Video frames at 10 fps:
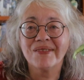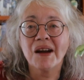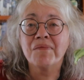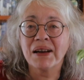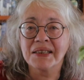
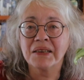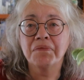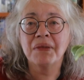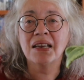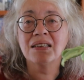I must
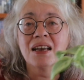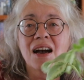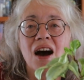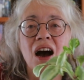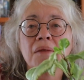admit,
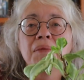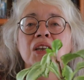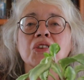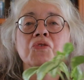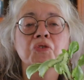I am
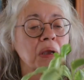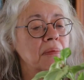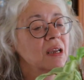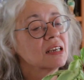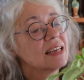
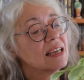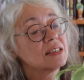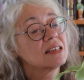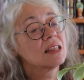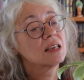extremely
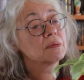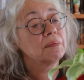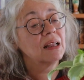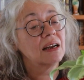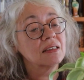attached to this
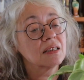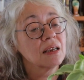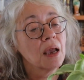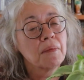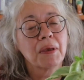plant
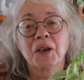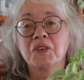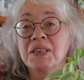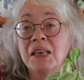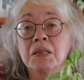
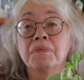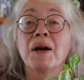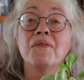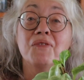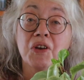because it is
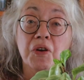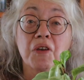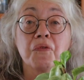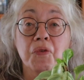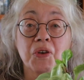my
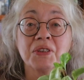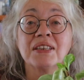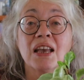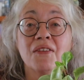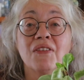very
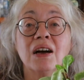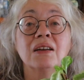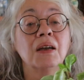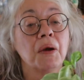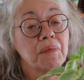first ever